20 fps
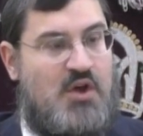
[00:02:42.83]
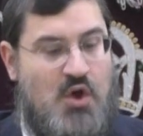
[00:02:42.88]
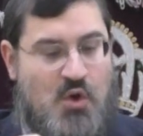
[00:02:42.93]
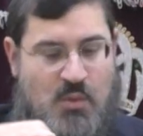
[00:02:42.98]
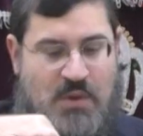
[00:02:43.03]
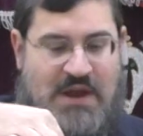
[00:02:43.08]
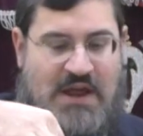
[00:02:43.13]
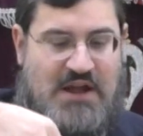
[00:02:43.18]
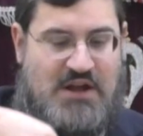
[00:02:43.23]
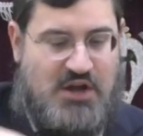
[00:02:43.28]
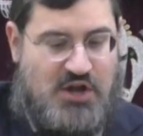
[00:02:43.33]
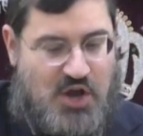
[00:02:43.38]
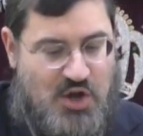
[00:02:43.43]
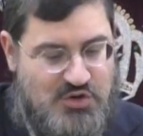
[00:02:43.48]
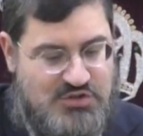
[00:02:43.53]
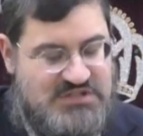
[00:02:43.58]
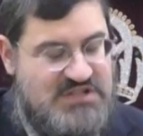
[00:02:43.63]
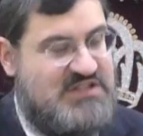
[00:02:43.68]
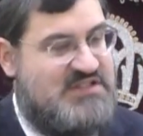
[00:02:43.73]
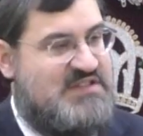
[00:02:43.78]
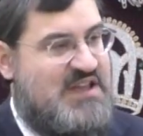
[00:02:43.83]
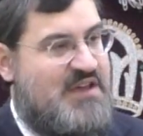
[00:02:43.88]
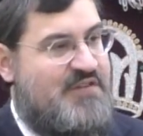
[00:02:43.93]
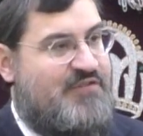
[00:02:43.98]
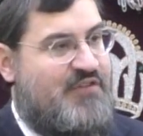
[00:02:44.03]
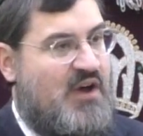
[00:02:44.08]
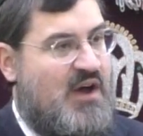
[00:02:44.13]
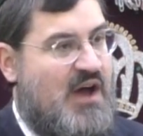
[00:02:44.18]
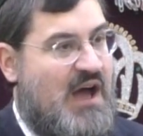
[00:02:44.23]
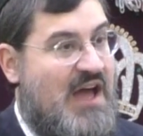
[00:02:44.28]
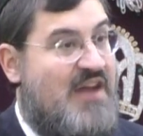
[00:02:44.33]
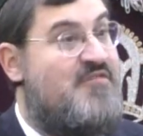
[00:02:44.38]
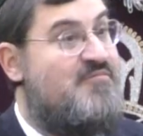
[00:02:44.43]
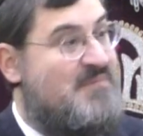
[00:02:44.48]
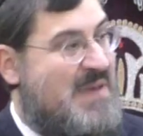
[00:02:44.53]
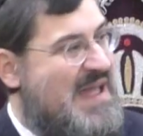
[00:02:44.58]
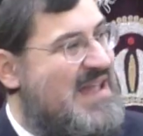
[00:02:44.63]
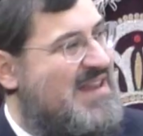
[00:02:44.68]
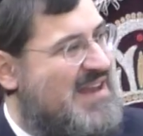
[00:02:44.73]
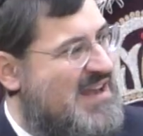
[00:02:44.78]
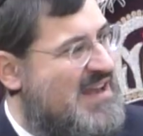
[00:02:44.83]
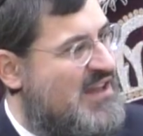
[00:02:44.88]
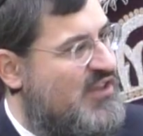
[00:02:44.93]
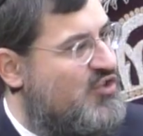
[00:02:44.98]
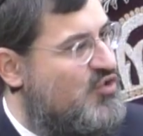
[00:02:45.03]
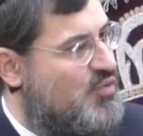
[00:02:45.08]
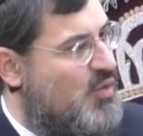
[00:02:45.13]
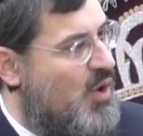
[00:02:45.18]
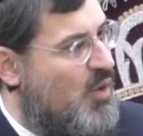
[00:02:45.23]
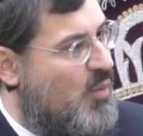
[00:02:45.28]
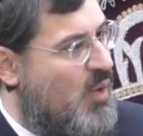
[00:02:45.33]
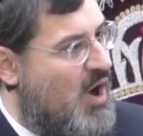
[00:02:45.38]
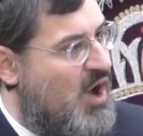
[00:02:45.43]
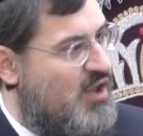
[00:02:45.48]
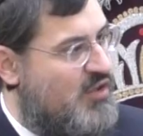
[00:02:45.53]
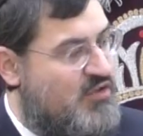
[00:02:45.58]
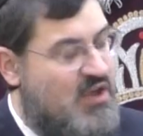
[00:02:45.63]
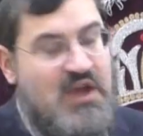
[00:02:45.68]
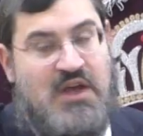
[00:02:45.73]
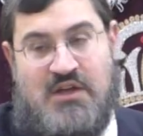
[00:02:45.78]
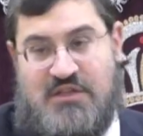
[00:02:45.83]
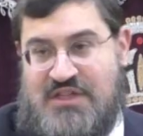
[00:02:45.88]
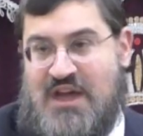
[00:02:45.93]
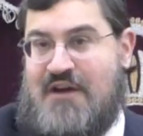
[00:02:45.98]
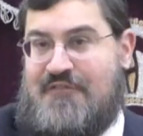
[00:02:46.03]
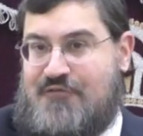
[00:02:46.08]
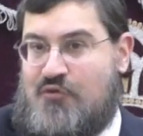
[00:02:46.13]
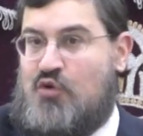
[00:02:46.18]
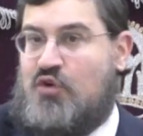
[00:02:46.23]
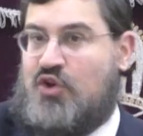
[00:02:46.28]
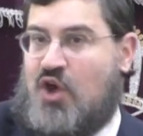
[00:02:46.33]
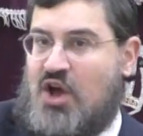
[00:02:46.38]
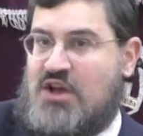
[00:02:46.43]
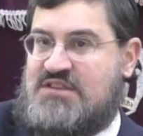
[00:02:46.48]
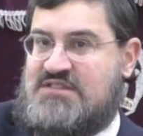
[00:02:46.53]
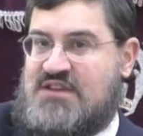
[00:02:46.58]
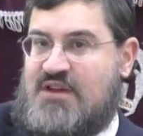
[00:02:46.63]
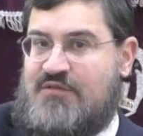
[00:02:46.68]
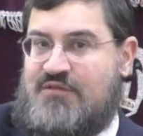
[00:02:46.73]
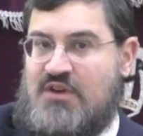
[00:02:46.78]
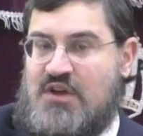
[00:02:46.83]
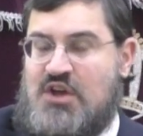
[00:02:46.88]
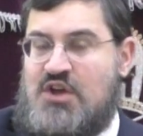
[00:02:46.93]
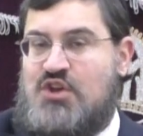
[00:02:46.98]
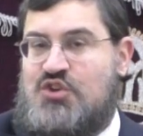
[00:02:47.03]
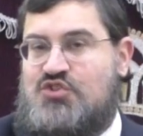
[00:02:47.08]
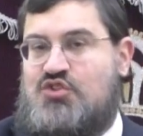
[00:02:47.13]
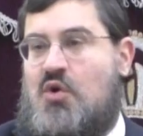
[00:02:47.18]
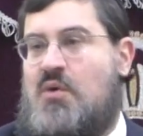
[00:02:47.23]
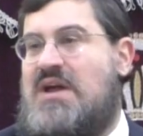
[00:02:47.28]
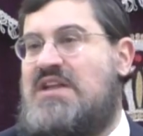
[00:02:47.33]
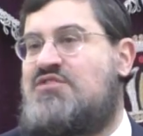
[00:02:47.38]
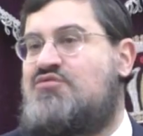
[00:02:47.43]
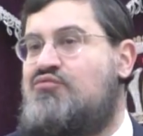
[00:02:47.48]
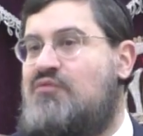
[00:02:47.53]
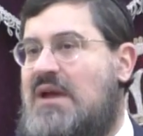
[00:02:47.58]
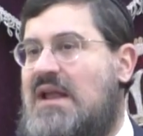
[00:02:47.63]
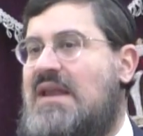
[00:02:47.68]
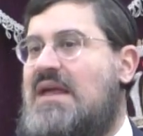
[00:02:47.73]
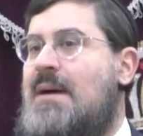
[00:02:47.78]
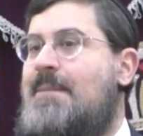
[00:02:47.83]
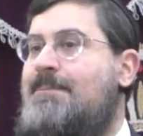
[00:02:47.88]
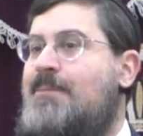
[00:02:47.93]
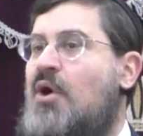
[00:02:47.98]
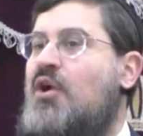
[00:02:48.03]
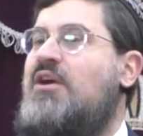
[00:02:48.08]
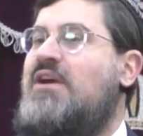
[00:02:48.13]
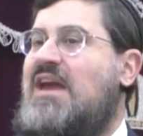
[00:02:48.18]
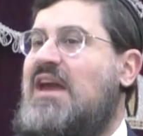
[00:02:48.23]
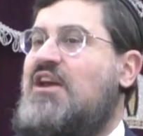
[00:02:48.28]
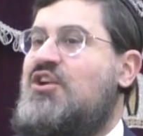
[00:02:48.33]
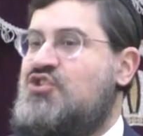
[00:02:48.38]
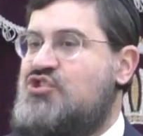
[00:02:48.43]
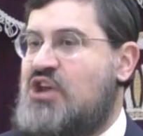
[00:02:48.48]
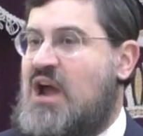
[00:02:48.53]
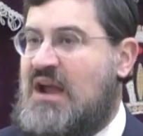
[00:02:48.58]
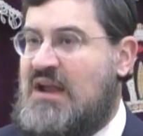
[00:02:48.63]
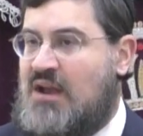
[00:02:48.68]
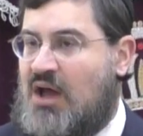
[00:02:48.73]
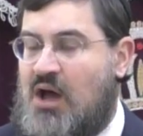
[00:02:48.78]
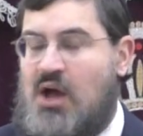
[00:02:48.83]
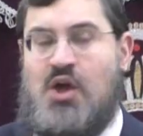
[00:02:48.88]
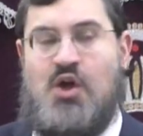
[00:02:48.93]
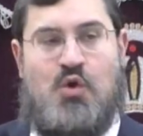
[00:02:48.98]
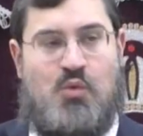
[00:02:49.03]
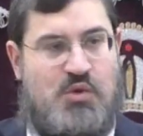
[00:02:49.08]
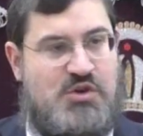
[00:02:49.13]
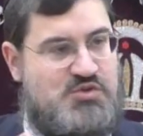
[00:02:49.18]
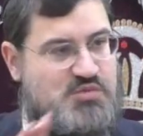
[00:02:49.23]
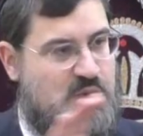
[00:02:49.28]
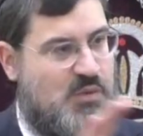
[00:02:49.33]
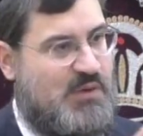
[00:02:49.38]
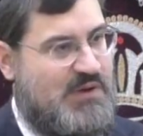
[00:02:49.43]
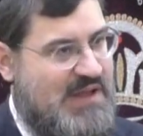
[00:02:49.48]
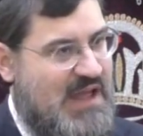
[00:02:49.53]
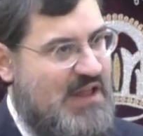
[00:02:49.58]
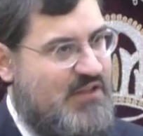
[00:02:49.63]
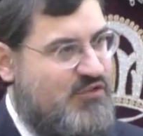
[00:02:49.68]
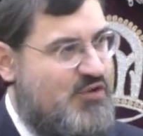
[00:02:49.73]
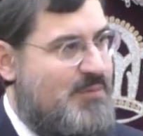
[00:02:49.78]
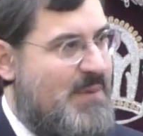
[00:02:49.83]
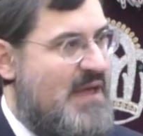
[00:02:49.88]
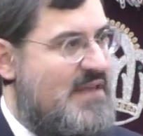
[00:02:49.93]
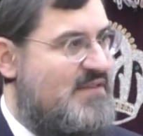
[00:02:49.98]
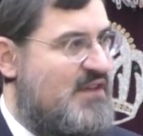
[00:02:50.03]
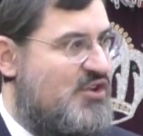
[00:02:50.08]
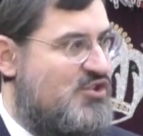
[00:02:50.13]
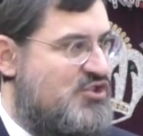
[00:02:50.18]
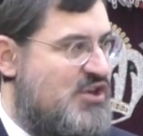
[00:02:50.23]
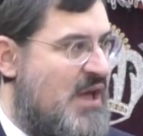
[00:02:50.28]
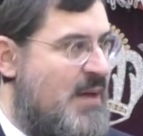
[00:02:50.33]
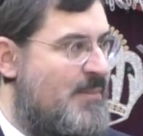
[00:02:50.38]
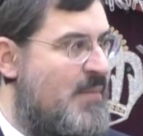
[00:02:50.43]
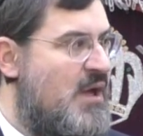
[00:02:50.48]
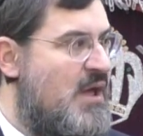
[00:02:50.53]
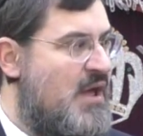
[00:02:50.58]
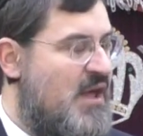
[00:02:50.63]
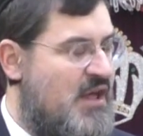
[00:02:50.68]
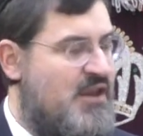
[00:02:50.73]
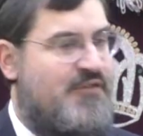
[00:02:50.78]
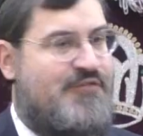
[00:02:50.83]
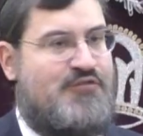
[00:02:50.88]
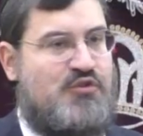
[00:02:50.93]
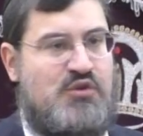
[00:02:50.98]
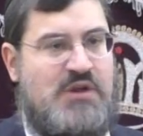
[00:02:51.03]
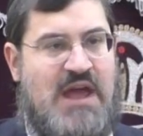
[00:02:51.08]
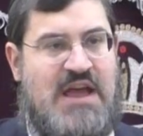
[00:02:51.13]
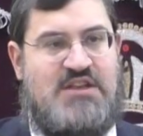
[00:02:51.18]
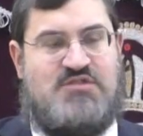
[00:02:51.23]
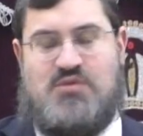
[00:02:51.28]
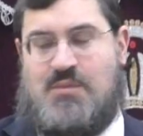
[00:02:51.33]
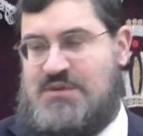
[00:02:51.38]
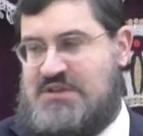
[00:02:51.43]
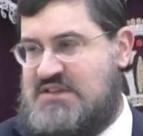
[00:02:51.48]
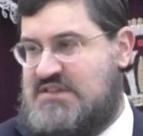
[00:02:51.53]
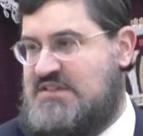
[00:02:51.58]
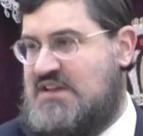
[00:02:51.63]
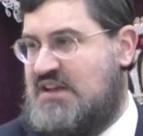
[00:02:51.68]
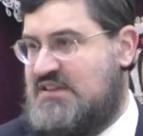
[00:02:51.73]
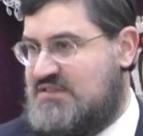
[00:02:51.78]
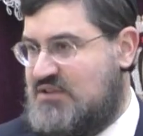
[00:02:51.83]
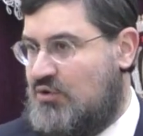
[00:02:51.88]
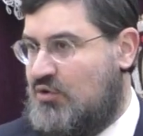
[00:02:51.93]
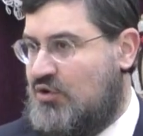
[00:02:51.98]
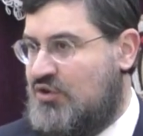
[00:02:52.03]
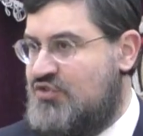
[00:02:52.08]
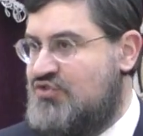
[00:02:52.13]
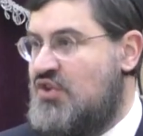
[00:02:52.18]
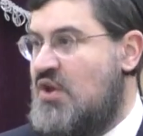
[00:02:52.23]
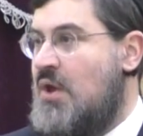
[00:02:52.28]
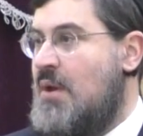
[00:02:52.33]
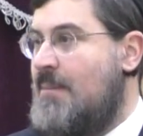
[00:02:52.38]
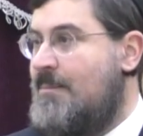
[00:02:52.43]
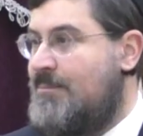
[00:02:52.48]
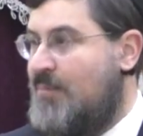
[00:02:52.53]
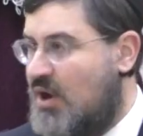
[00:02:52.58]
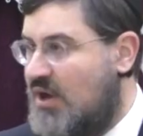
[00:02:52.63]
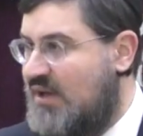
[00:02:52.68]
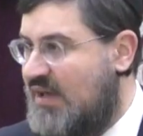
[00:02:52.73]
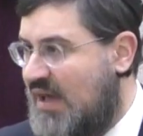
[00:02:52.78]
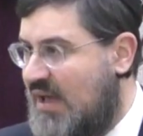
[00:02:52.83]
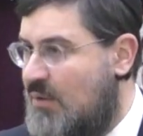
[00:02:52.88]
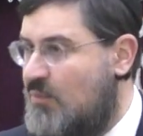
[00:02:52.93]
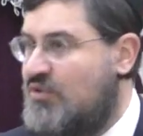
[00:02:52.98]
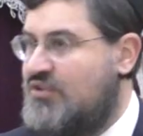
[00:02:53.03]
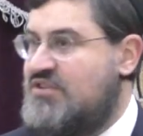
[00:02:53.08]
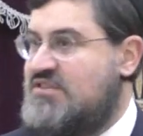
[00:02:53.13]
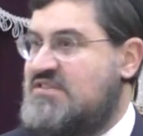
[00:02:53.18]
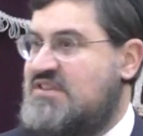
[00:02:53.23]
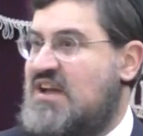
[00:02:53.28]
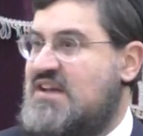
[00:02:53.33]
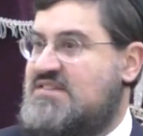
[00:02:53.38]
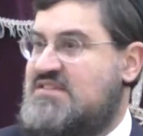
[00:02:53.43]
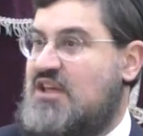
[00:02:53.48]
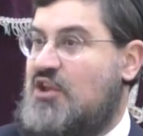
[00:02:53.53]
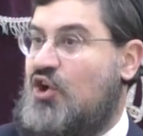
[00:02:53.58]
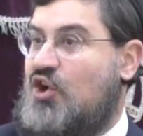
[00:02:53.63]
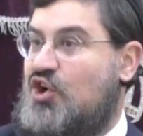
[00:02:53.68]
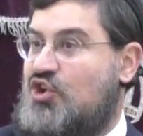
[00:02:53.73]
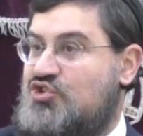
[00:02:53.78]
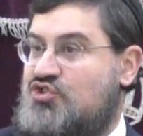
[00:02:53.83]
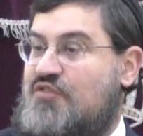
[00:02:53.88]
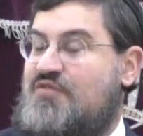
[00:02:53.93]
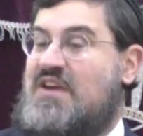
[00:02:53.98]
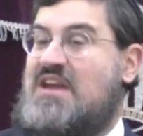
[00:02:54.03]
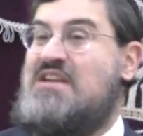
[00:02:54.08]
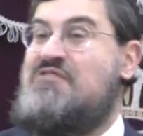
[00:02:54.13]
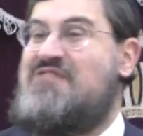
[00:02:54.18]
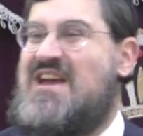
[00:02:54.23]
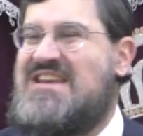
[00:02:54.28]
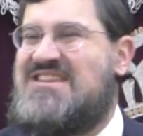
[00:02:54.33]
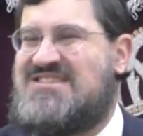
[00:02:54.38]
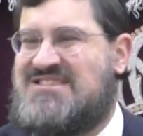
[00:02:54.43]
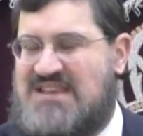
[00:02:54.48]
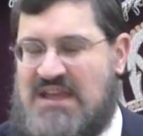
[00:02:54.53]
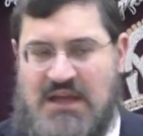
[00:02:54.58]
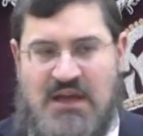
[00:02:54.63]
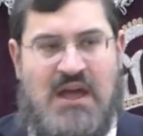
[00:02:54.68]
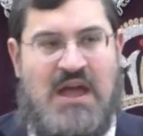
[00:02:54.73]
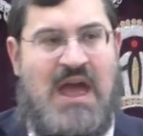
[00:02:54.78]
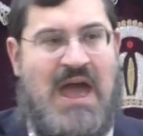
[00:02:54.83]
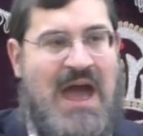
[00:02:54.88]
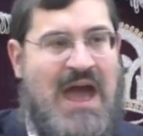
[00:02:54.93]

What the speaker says: When I close the sefer, I've made it into a word, therefore Kosev. So it's really a moichek shaila, which we will get to Be'ez Hashem in a few days when we discuss Hilchos moichek. We'll discuss the halachos of erasing.